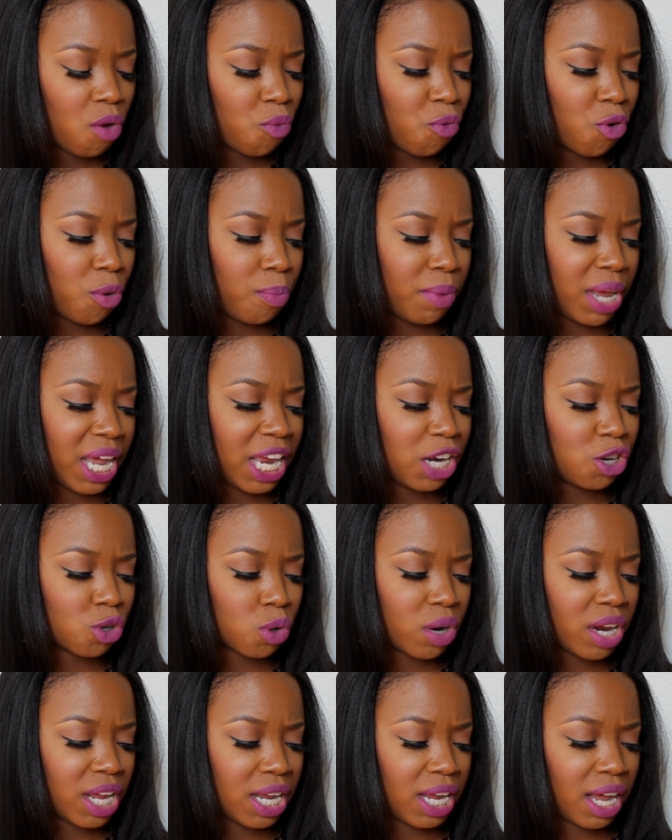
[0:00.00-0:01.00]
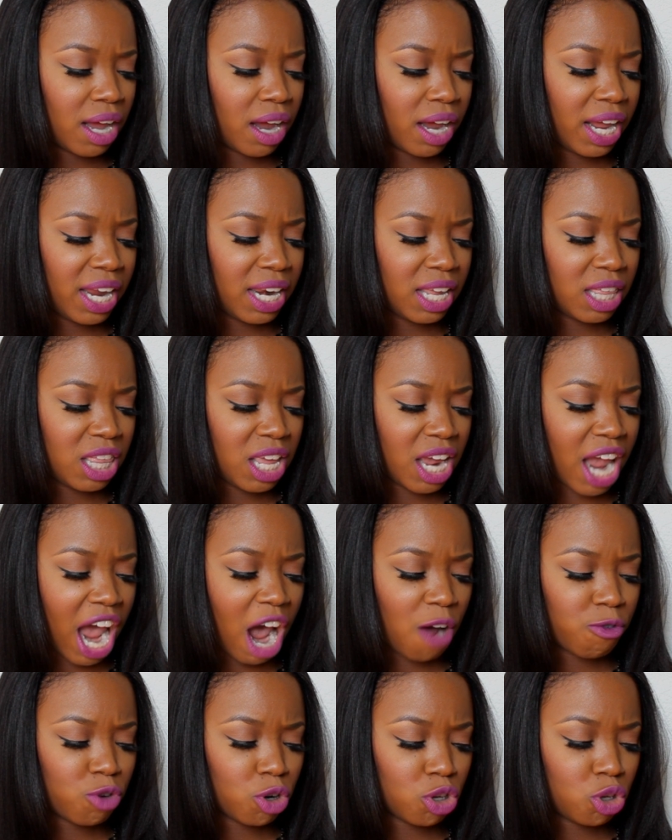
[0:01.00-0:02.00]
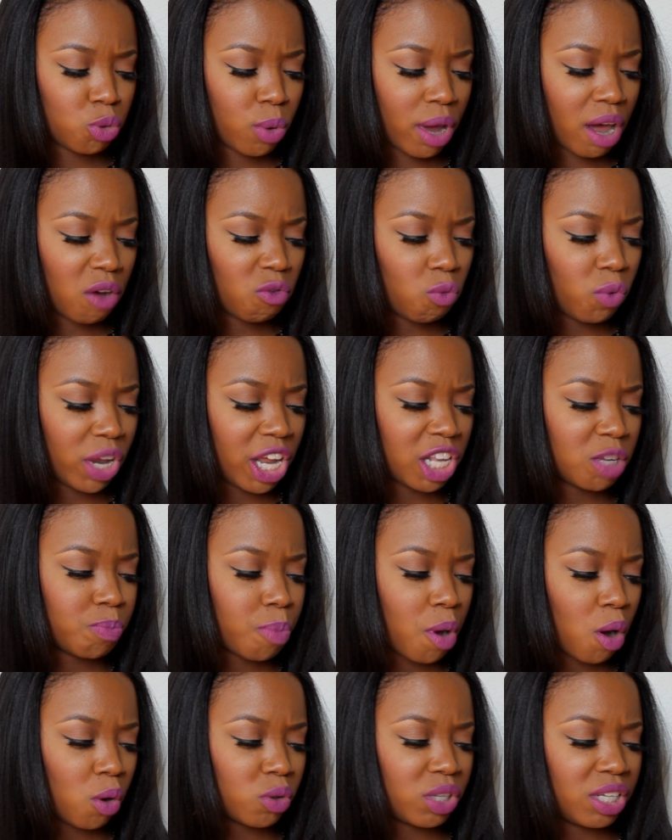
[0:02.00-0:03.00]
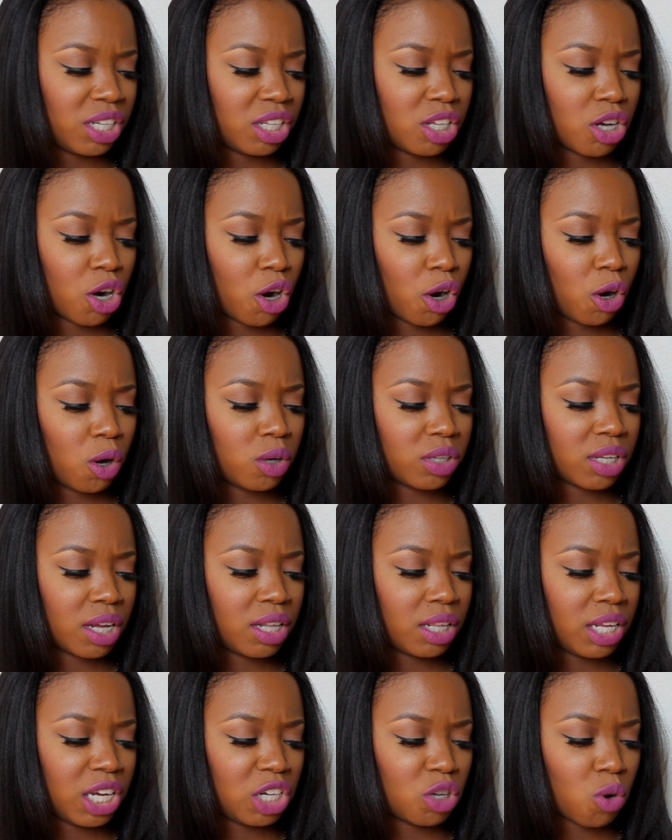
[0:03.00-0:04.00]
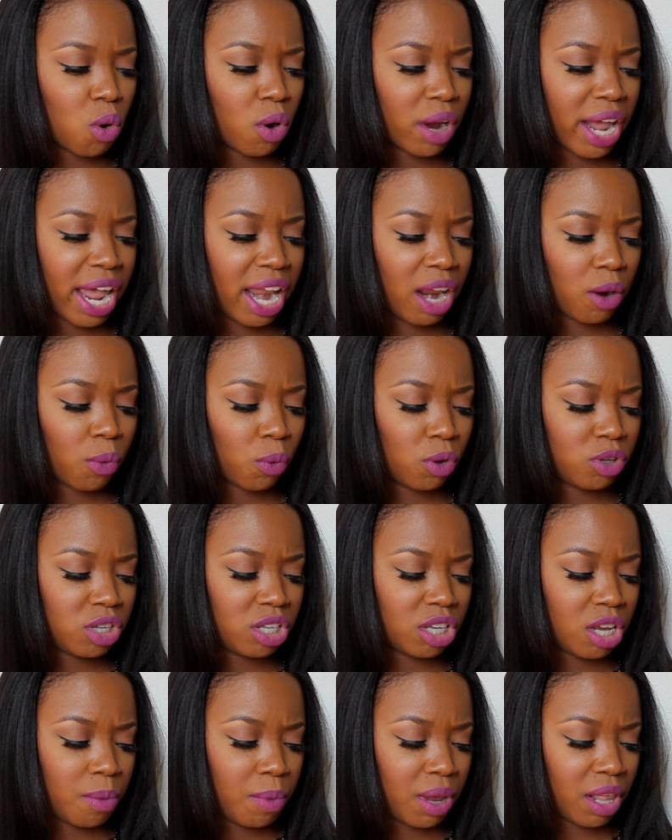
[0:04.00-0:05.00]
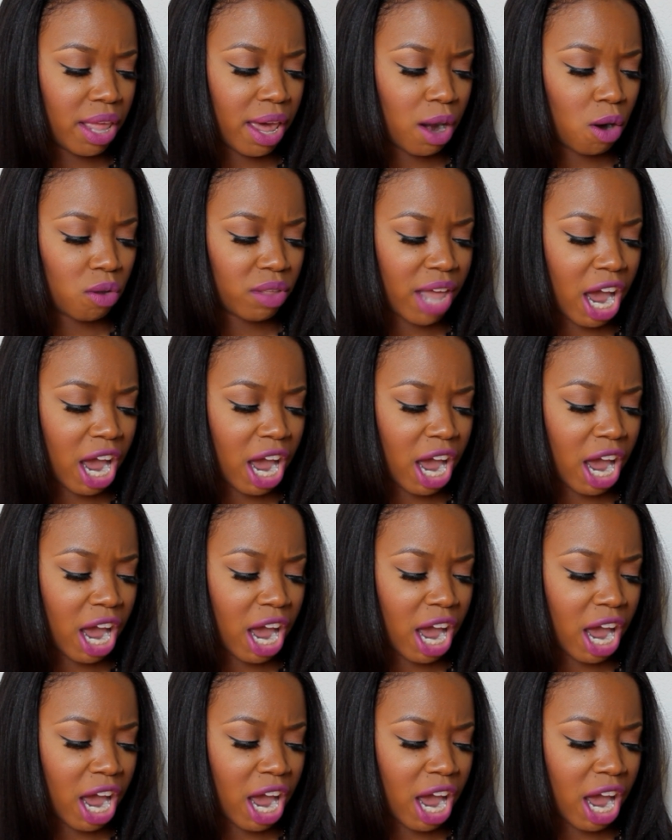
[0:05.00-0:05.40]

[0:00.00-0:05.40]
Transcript: for me during anything after 12 weeks post is the Curls Unleashed Organic Root Stimulator